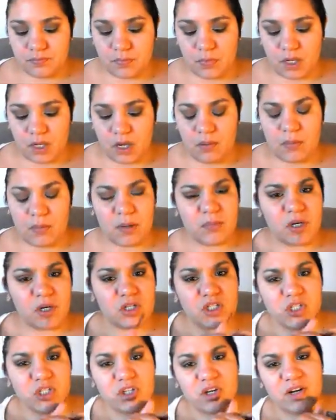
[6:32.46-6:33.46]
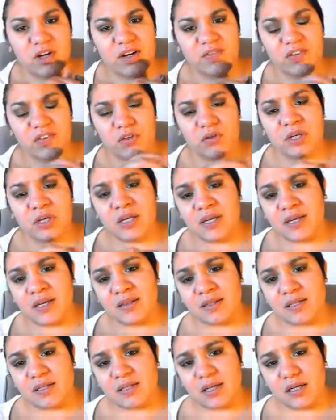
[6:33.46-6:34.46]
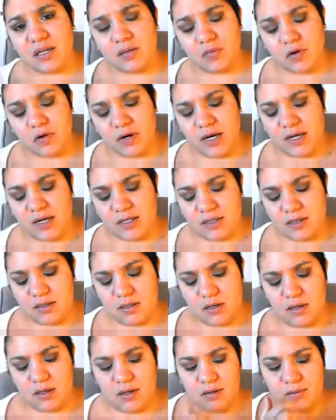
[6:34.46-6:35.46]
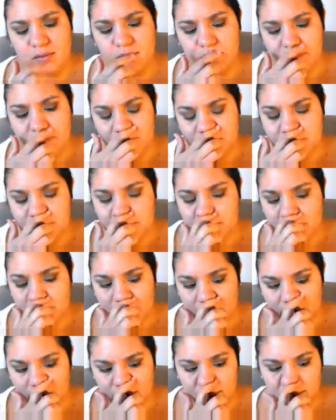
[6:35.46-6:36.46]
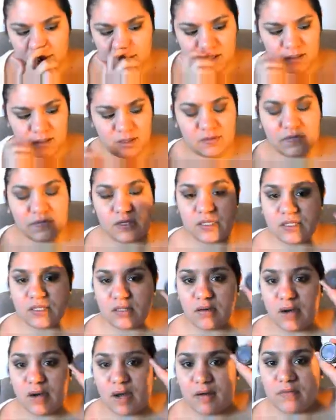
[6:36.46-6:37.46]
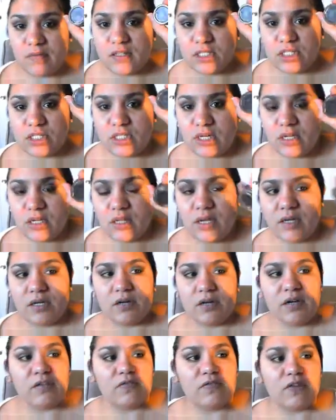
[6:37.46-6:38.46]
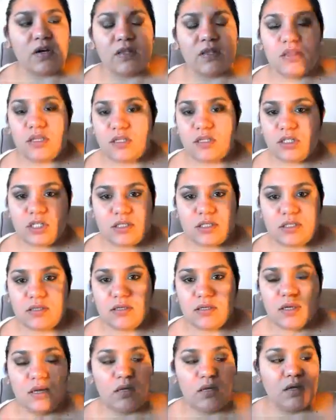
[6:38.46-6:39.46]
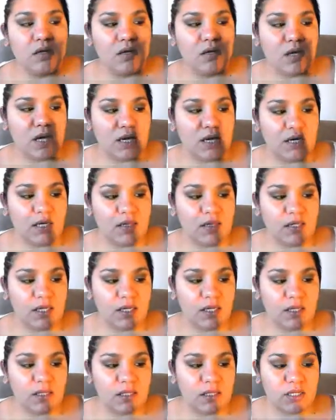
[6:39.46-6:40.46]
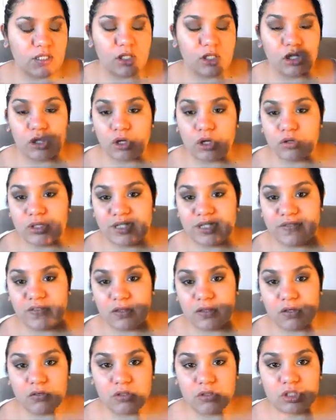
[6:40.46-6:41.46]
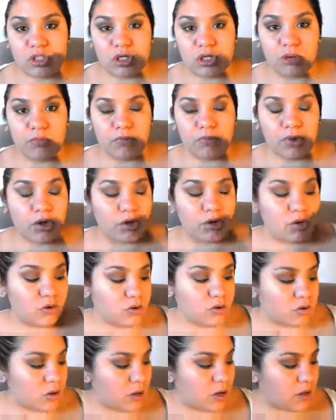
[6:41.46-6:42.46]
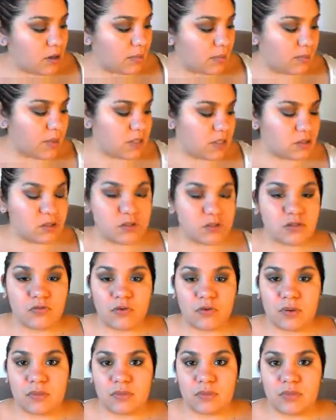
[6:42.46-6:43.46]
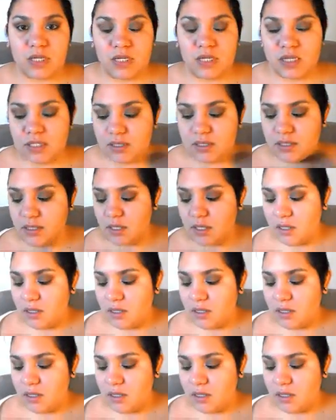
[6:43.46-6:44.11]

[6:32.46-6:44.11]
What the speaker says: I'm not sure if you can get this anymore at MAC, if they still have this gel liner. If not, then just anything that's close, even those jumbo pencils from NYX